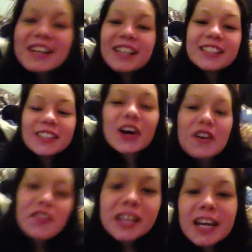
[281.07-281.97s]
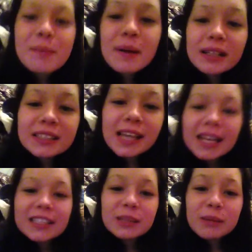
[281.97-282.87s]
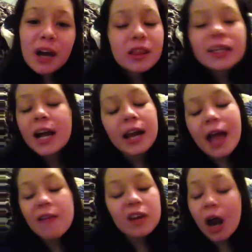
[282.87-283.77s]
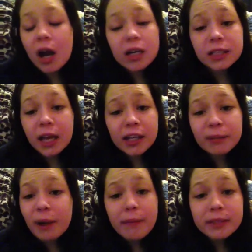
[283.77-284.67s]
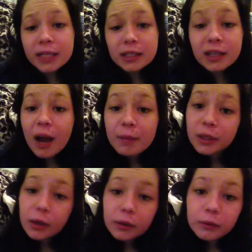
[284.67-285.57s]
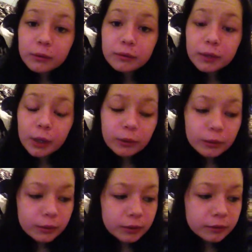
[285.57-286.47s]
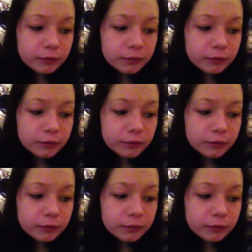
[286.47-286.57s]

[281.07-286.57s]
So, if you get a metal taste in your mouth and not having a heart attack, you probably just got the common cold.